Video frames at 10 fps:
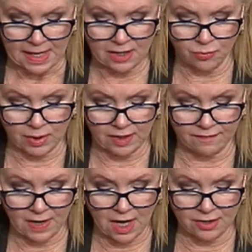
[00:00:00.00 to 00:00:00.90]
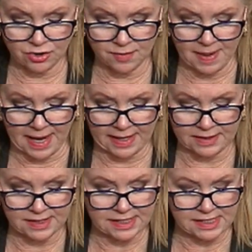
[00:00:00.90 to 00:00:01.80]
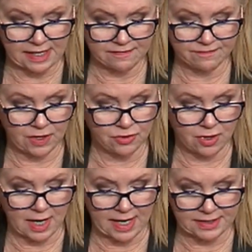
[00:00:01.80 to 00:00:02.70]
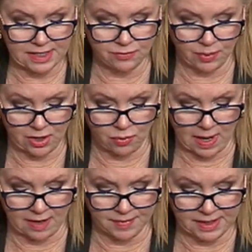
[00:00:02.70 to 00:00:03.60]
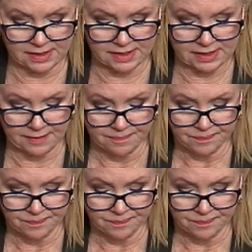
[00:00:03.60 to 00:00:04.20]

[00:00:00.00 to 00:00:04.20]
it would have undermined state voter ID requirements,